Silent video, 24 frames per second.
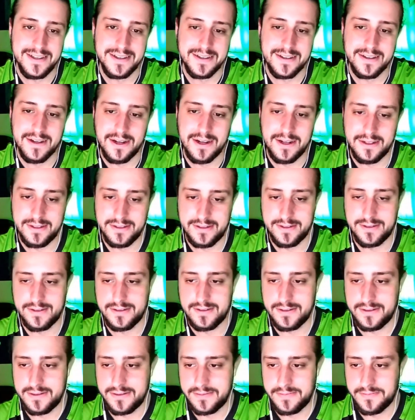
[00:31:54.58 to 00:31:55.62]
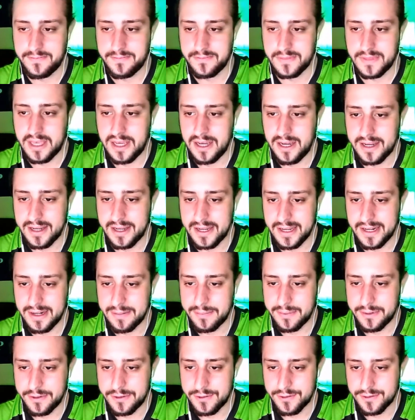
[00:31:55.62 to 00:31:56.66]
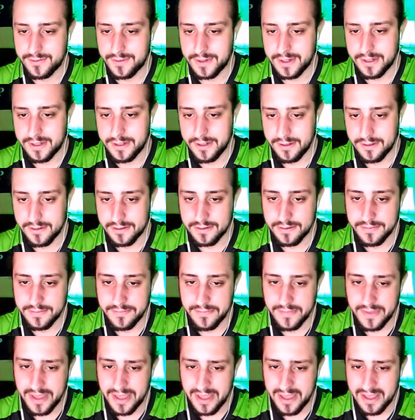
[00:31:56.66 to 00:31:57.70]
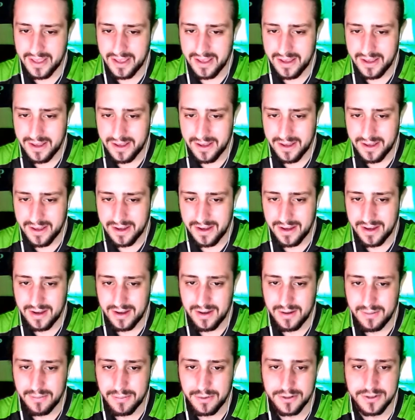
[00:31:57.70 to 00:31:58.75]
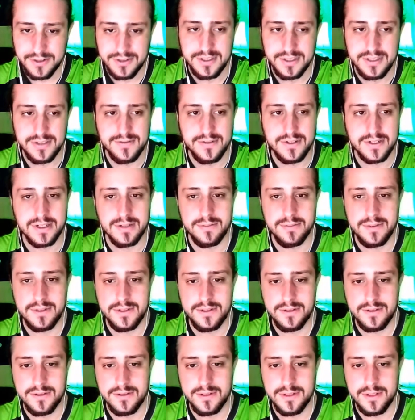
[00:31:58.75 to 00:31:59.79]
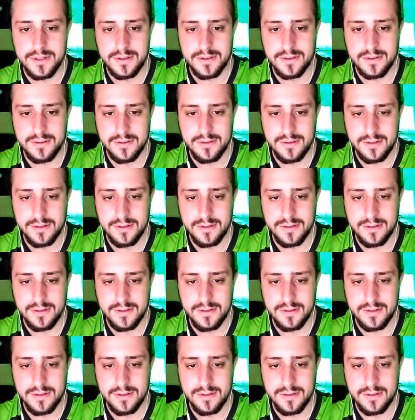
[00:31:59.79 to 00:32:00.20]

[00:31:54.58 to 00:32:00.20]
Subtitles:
Guys. I got a picture right here. A bunch of these fucking pictures here.